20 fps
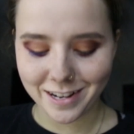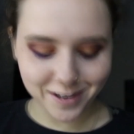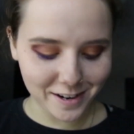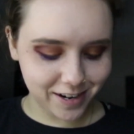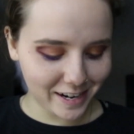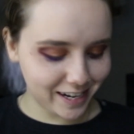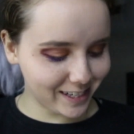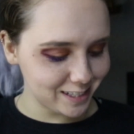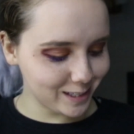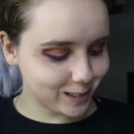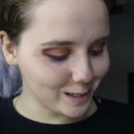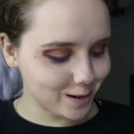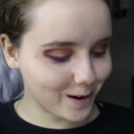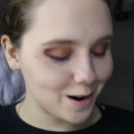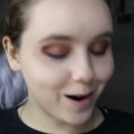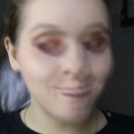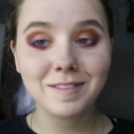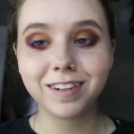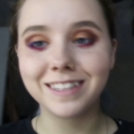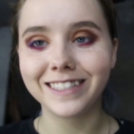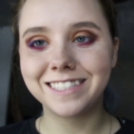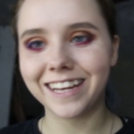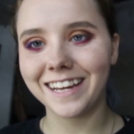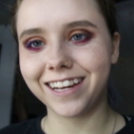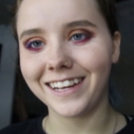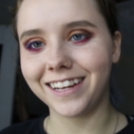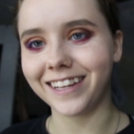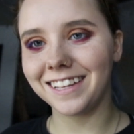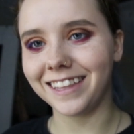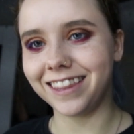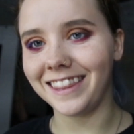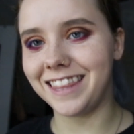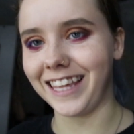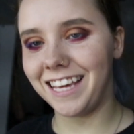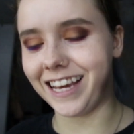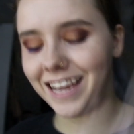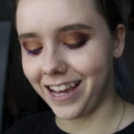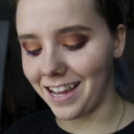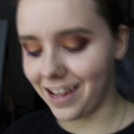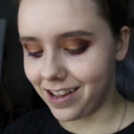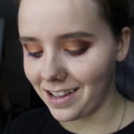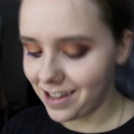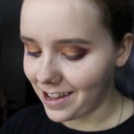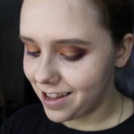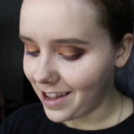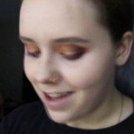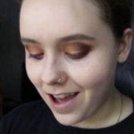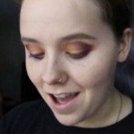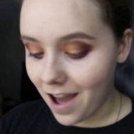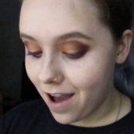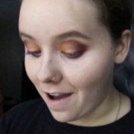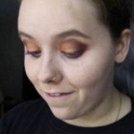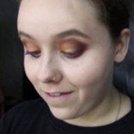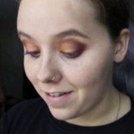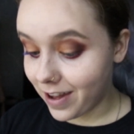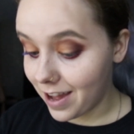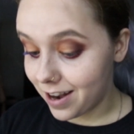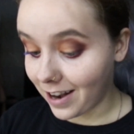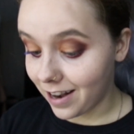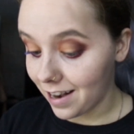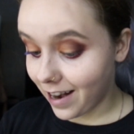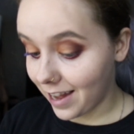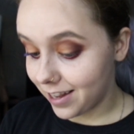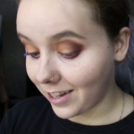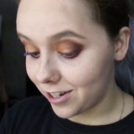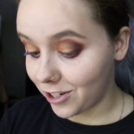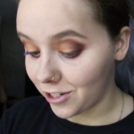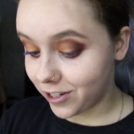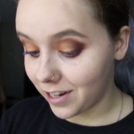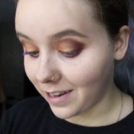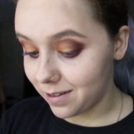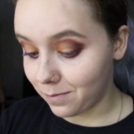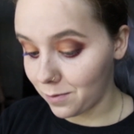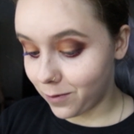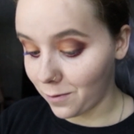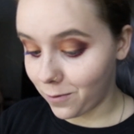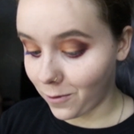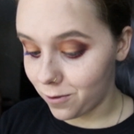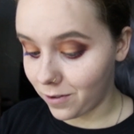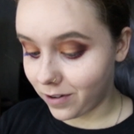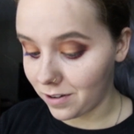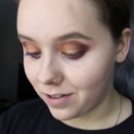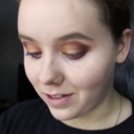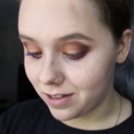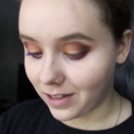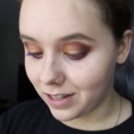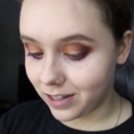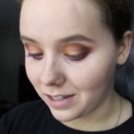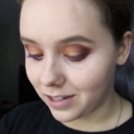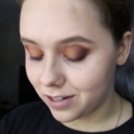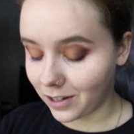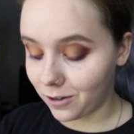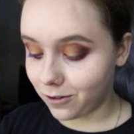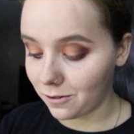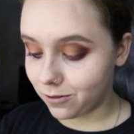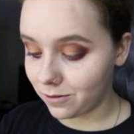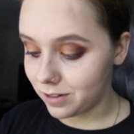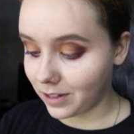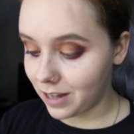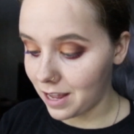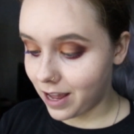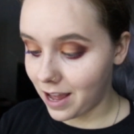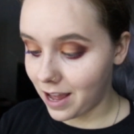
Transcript: Alright, so I'm going to take the Havana Nightshade before this goes